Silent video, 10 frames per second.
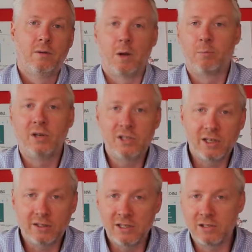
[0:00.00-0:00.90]

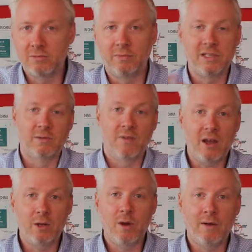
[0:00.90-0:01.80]
appreciate this and get some
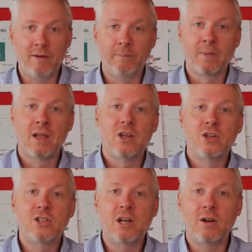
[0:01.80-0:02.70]
value out of
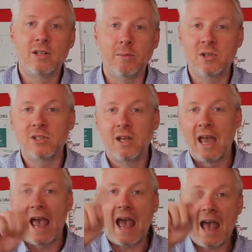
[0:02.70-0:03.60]
it, share it to them. Just
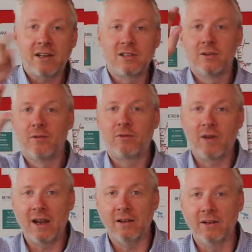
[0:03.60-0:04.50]

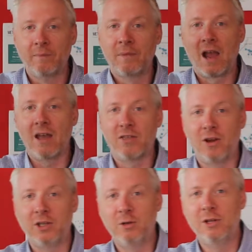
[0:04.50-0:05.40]
@friend. I
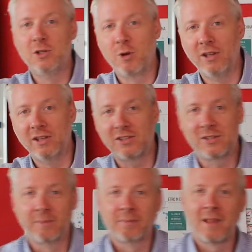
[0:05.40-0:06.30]
thought you'd enjoy
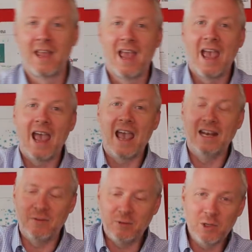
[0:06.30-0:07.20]
this.
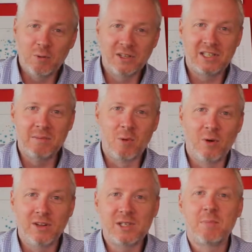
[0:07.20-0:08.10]
And if you want to see
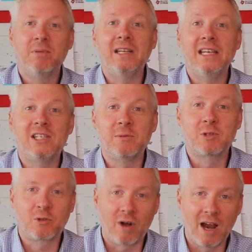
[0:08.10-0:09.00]
more of this, please
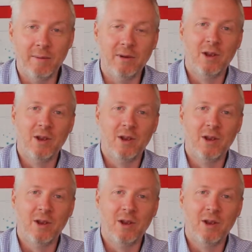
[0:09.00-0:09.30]
subscribe.